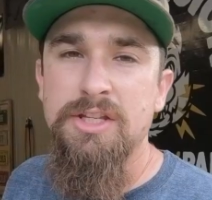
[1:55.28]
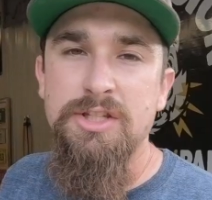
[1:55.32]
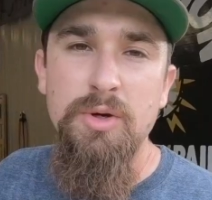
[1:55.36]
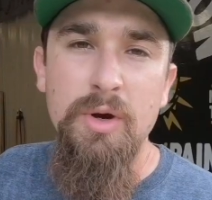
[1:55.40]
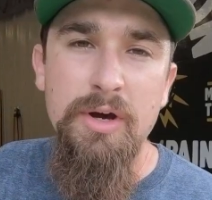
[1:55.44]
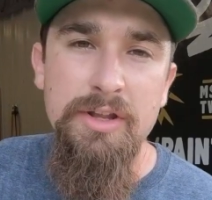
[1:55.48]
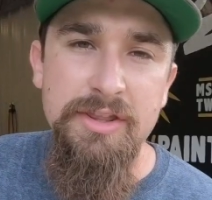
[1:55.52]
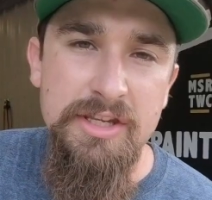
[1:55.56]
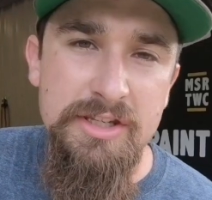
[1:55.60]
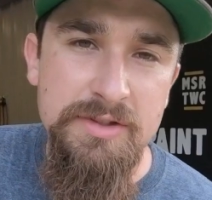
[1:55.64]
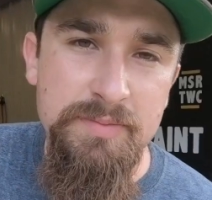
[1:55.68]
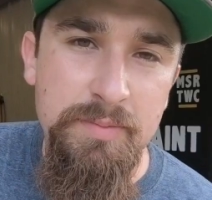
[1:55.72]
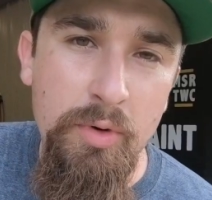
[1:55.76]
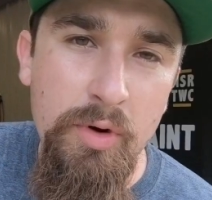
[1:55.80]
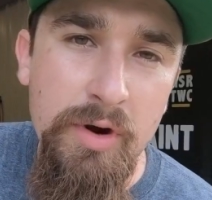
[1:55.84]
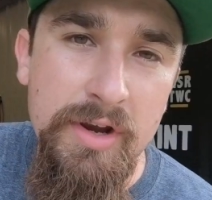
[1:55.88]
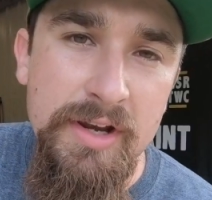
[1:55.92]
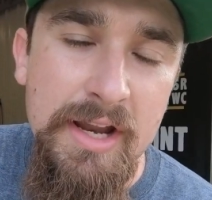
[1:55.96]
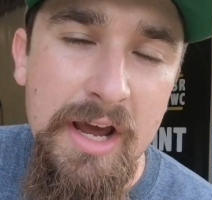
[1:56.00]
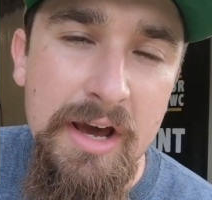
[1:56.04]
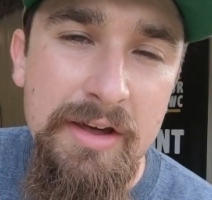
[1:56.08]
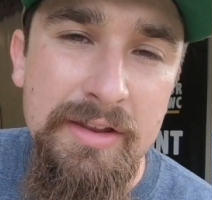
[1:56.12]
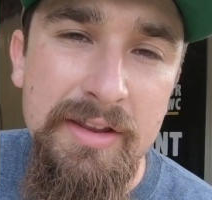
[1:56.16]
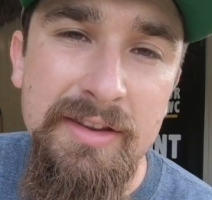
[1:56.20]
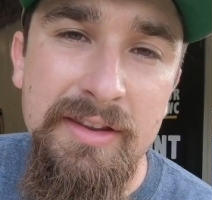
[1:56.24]
So at this
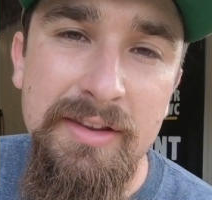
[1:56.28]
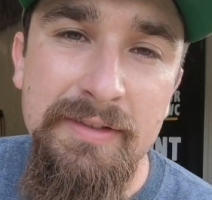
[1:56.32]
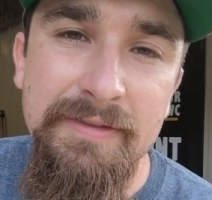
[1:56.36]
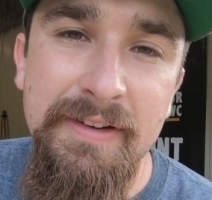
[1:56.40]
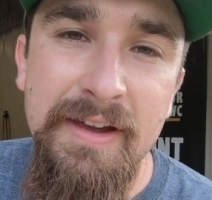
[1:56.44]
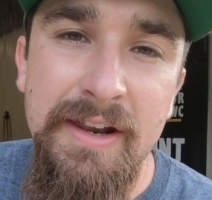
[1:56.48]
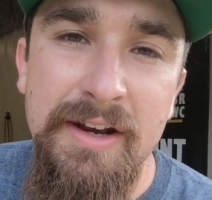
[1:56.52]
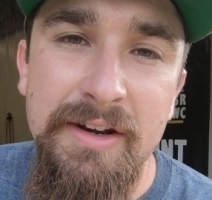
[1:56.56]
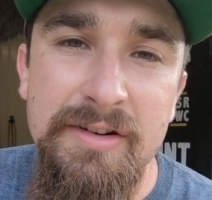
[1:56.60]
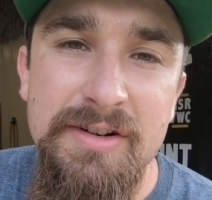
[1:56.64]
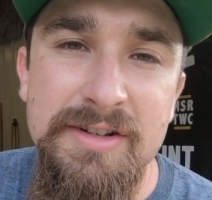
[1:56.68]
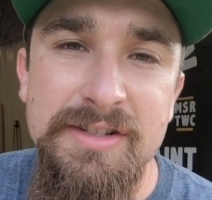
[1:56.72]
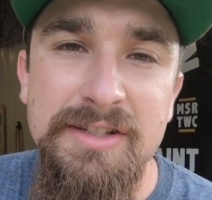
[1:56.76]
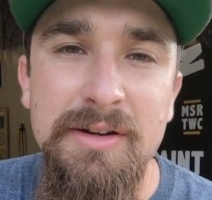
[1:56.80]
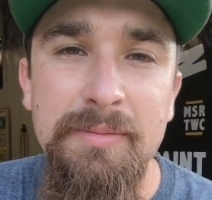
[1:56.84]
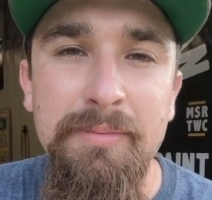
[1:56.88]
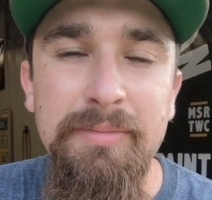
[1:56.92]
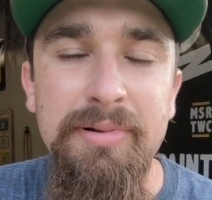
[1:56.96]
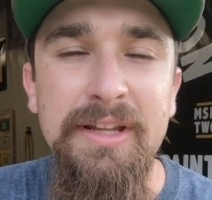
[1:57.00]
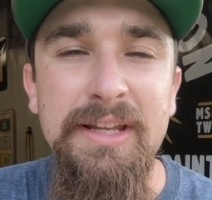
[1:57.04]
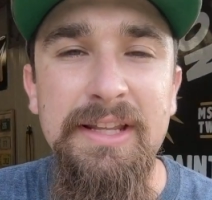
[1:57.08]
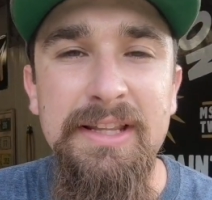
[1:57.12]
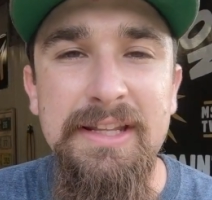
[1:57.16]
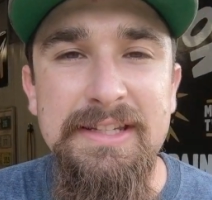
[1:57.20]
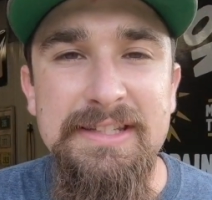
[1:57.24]
point, now that the fender is
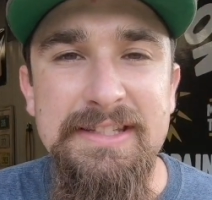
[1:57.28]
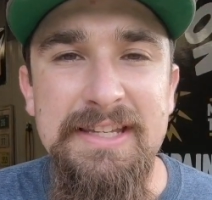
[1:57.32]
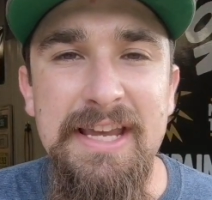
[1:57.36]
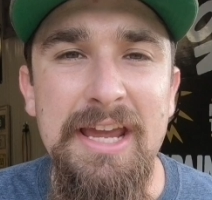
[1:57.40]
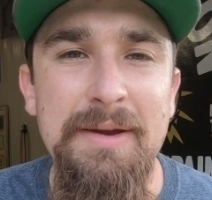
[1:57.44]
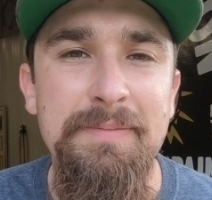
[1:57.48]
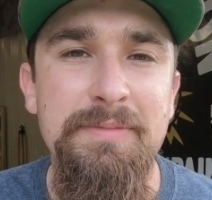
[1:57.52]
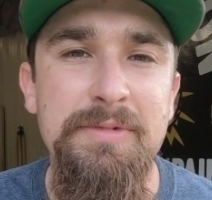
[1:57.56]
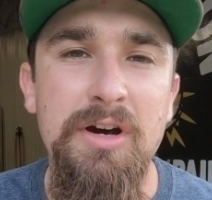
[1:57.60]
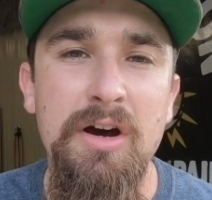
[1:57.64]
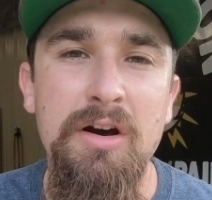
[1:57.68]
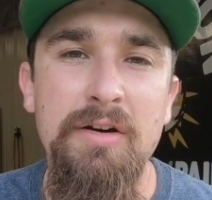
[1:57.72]
completely taped